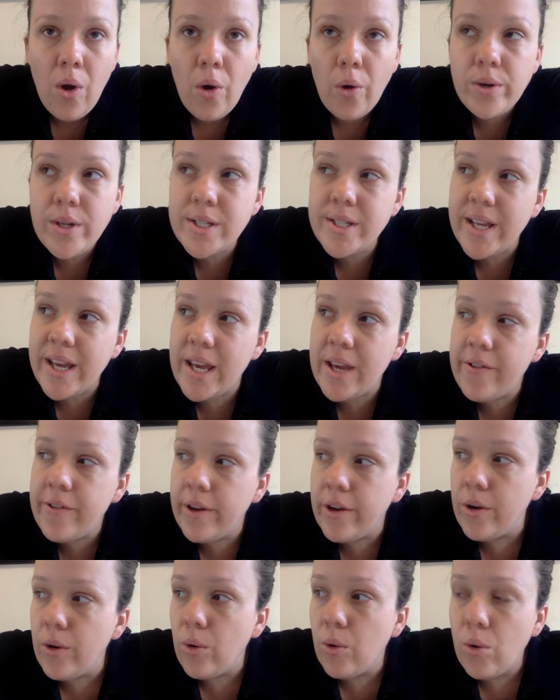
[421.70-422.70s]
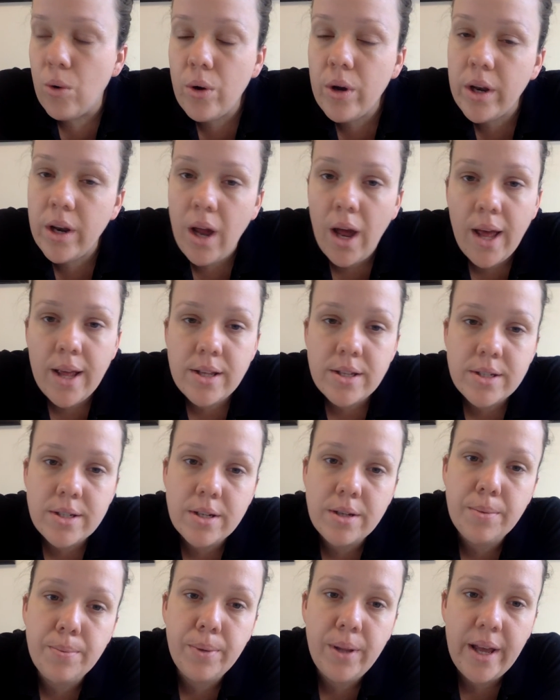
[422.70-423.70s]
or just even an
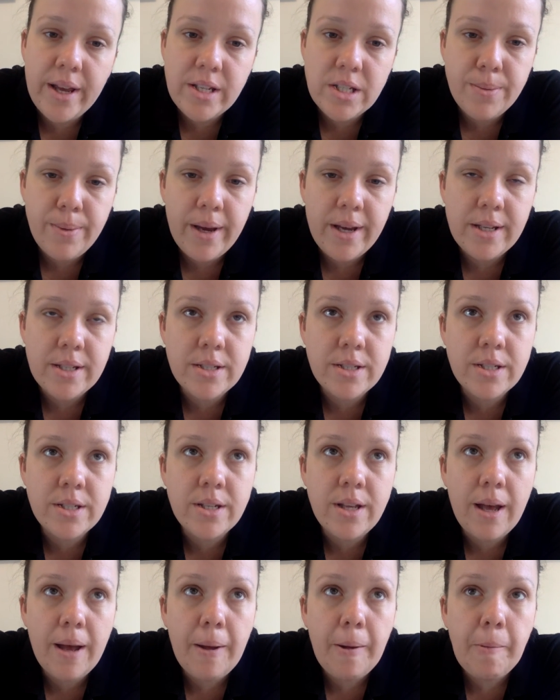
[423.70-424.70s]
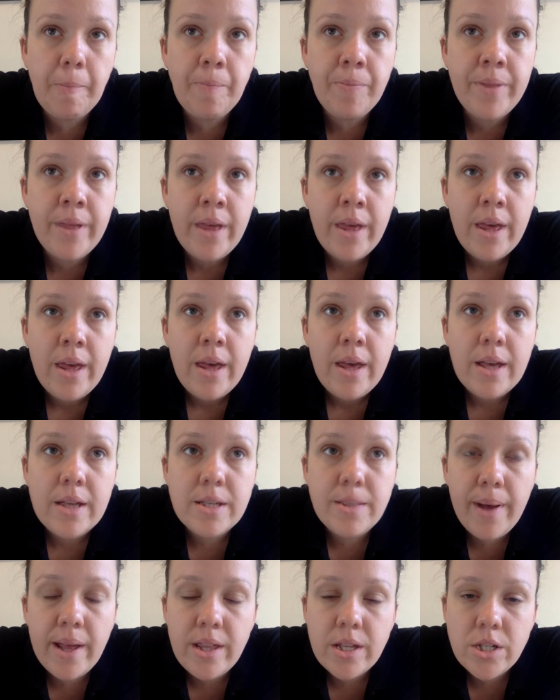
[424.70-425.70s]
organised play space.
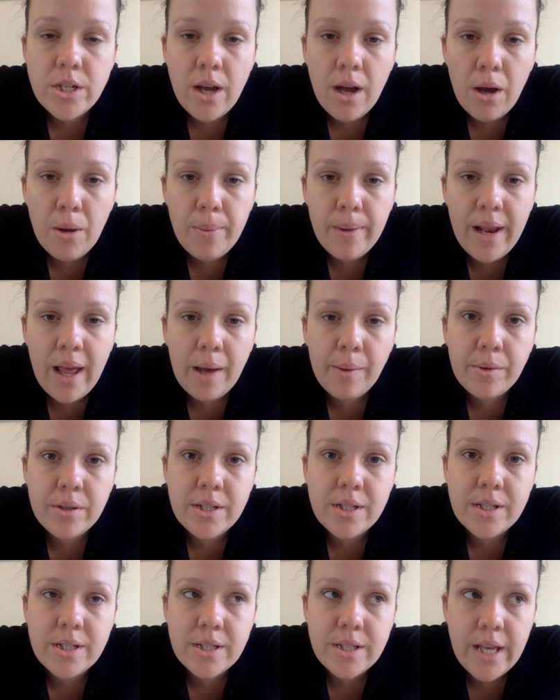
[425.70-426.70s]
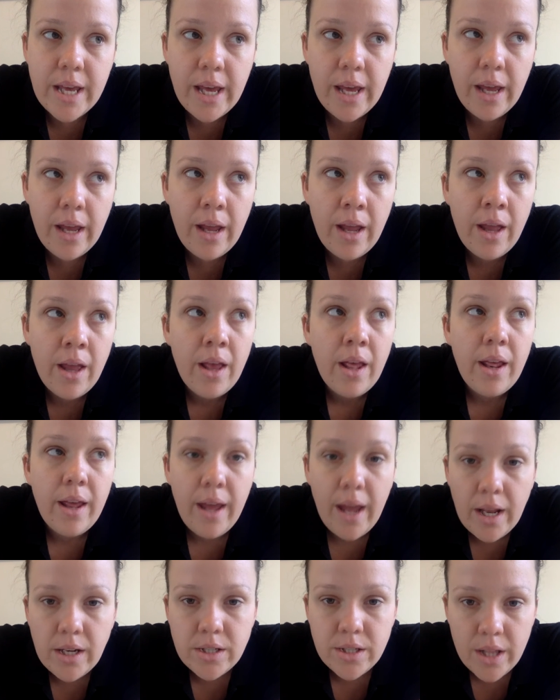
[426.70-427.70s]
It's about the child being able to see
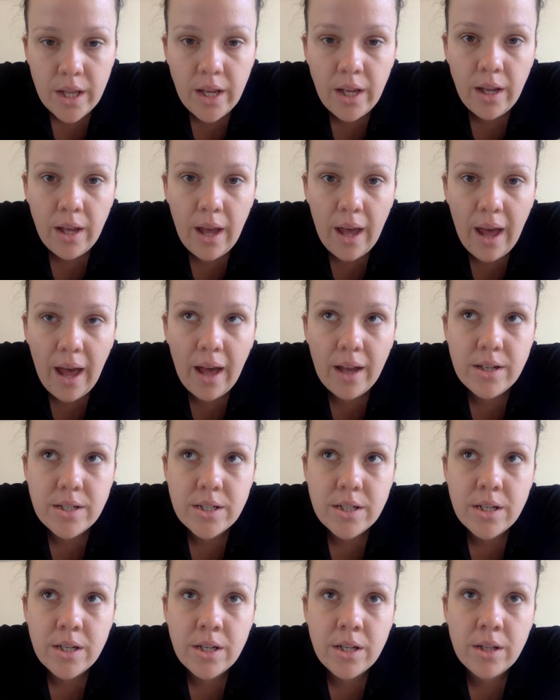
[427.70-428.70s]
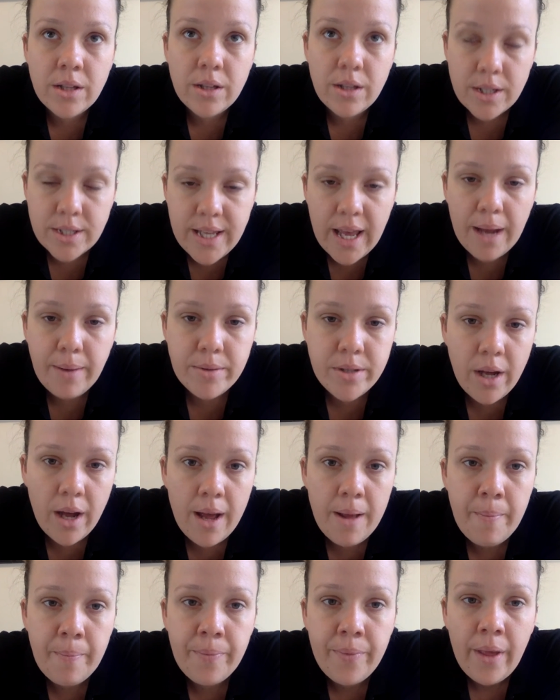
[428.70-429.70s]
each thing at the same
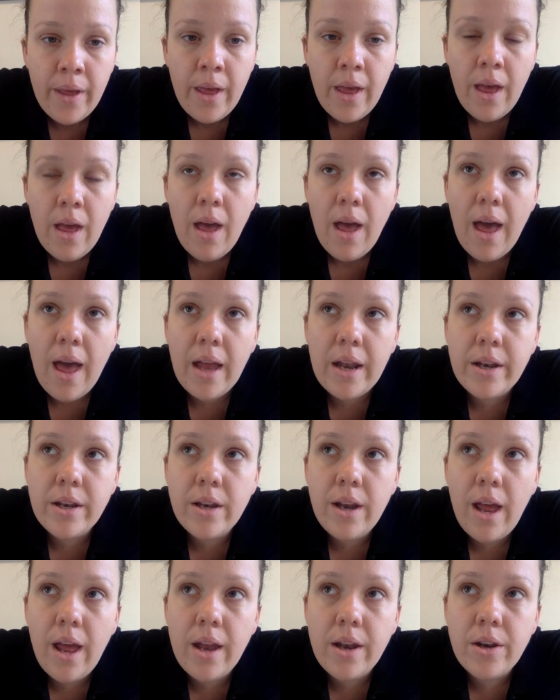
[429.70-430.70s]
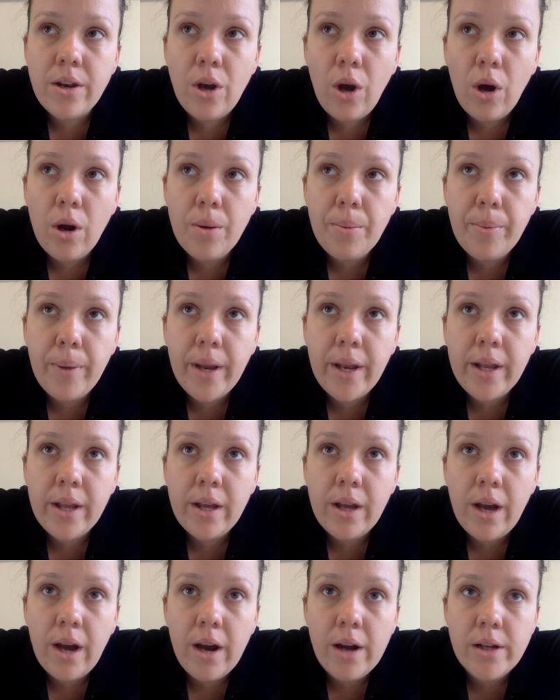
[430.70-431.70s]
time, and not being
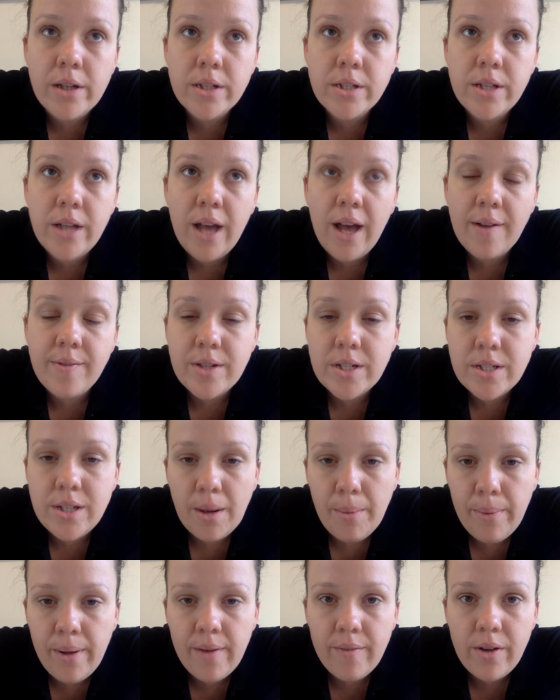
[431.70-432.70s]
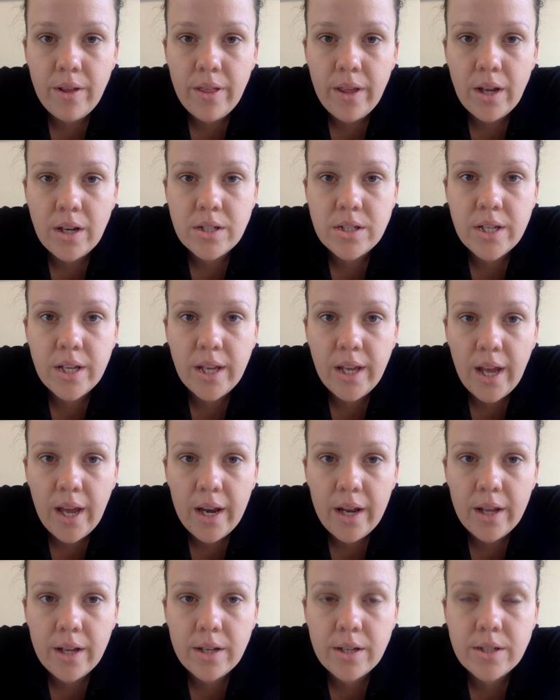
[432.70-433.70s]
encouraged to have to dump everything to
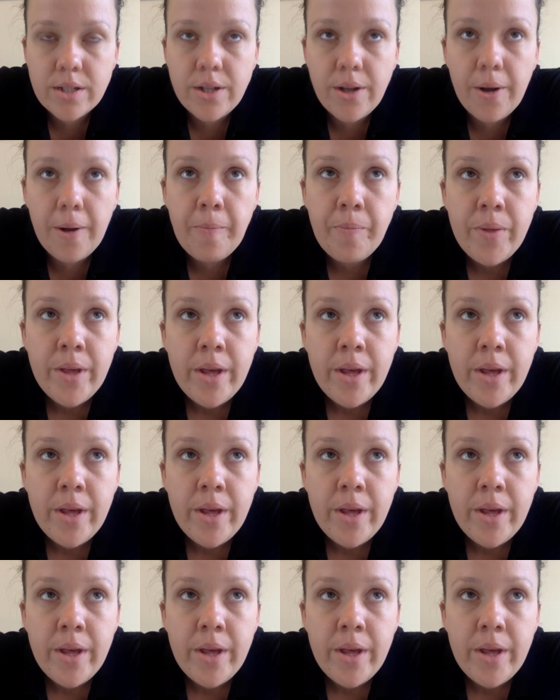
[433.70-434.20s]
get it. So